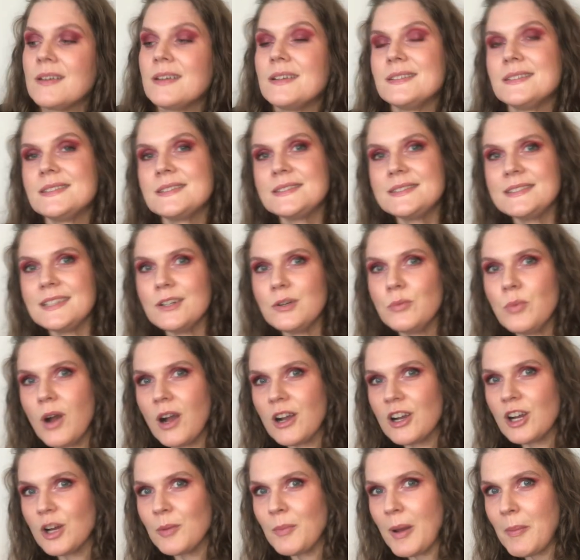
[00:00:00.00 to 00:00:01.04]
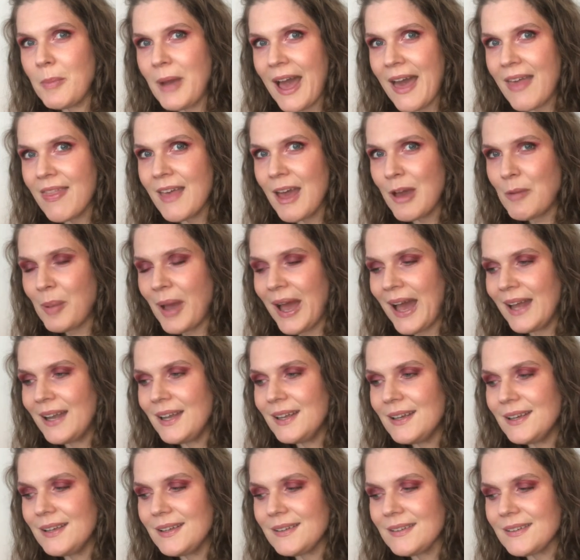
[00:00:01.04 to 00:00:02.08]
still work on my
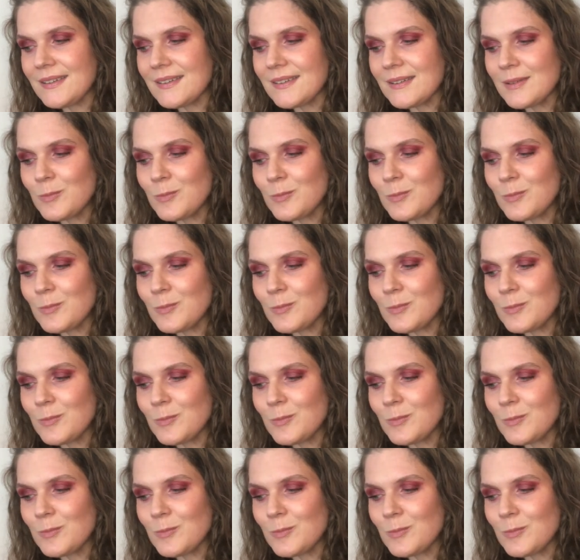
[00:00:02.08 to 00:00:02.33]
palette,